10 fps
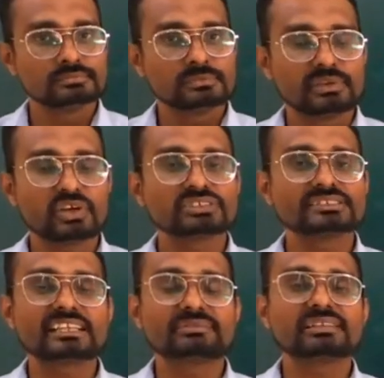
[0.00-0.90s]
Because
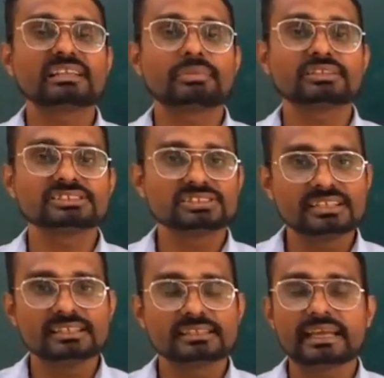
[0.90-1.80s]
the atomic number is 3,
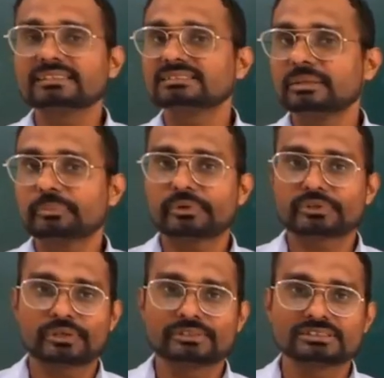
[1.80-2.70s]
it has 3
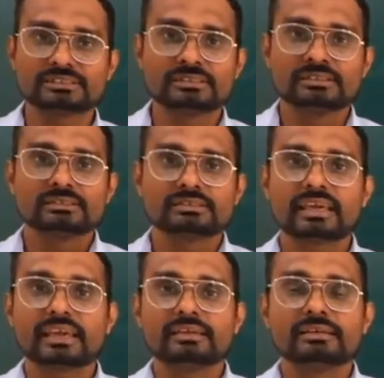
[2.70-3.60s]
protons.
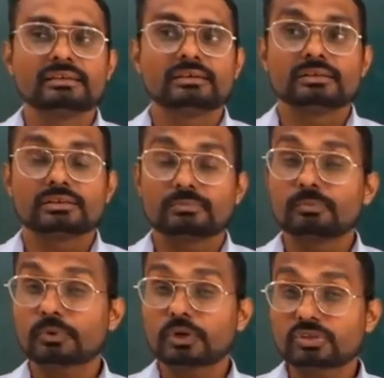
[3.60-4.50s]
Okay,
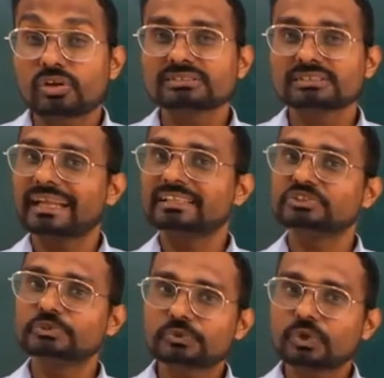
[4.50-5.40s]
protons and
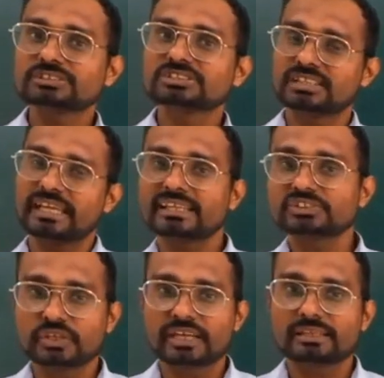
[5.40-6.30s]
neutrons taken
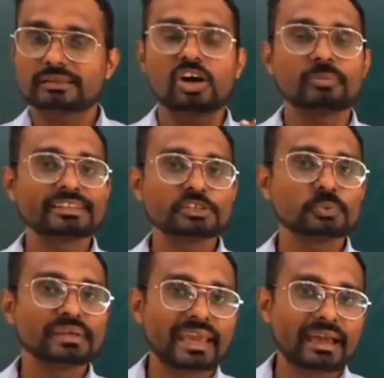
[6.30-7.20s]
together, how many do
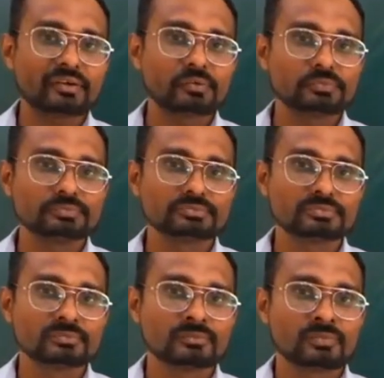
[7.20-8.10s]
we have?
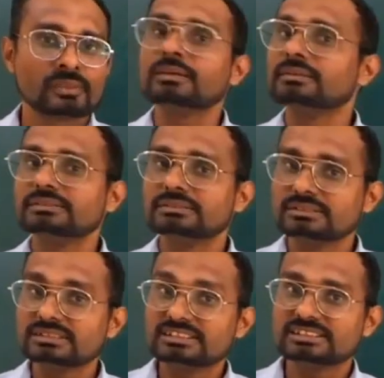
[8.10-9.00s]

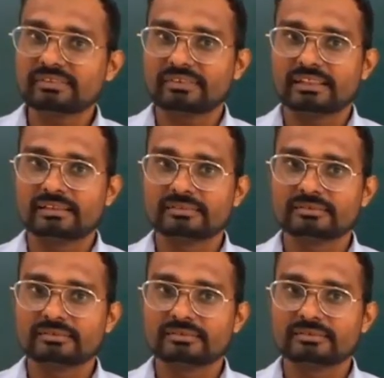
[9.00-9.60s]
7.